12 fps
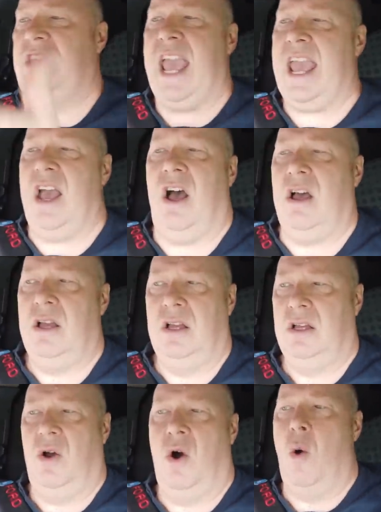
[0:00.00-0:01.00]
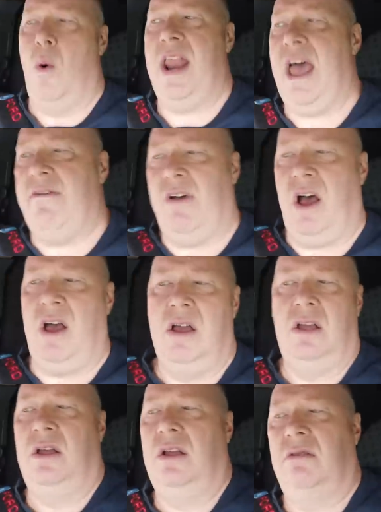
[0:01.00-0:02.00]
year or
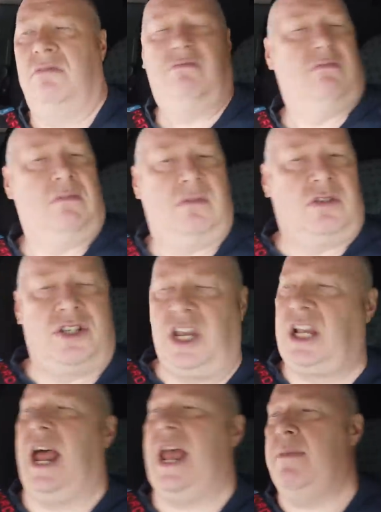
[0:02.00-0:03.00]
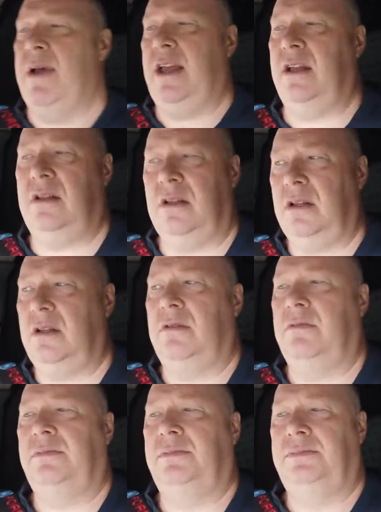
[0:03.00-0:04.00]
whenever to claim it.
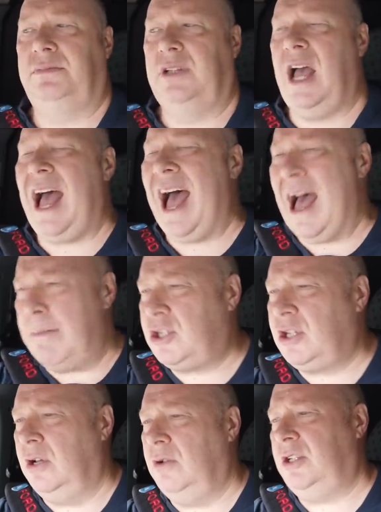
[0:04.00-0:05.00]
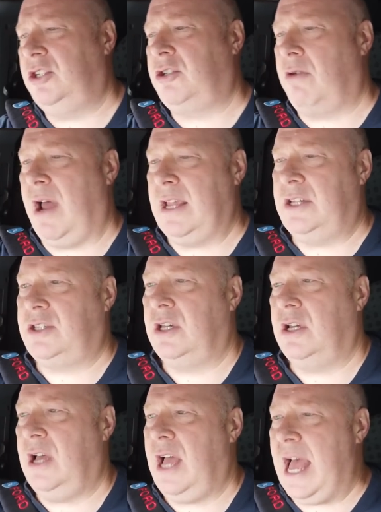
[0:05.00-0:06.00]
Absolute
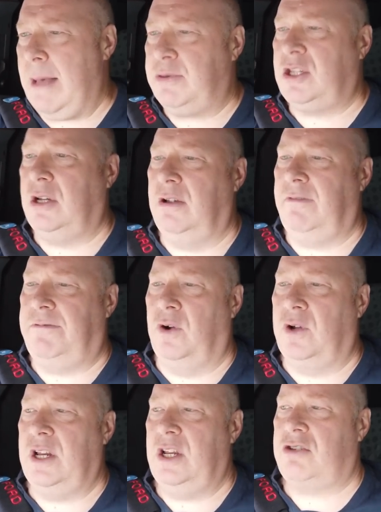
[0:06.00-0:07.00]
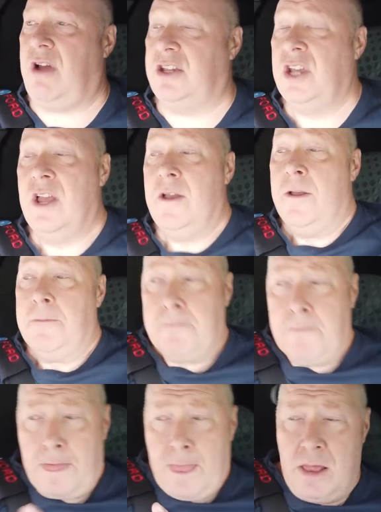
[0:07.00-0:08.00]
disgrace. Absolute fucking disgrace.
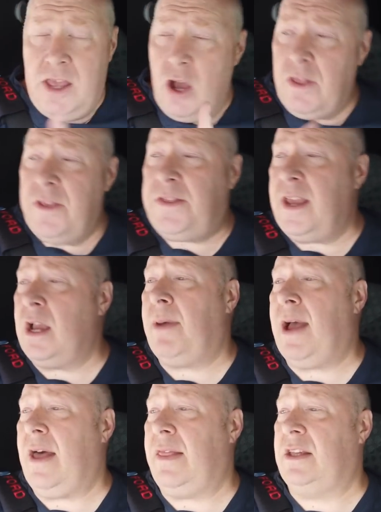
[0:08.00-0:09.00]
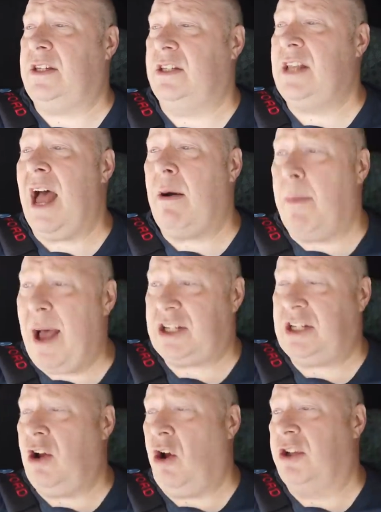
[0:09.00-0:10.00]
And the other thing about this is, now I'm
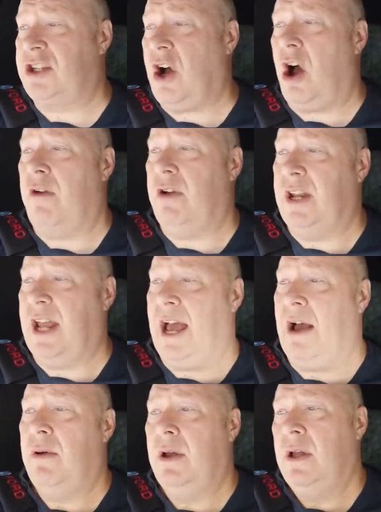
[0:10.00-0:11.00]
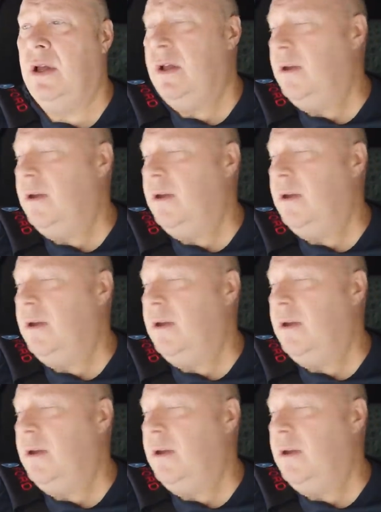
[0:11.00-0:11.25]
actually on a tyrant now,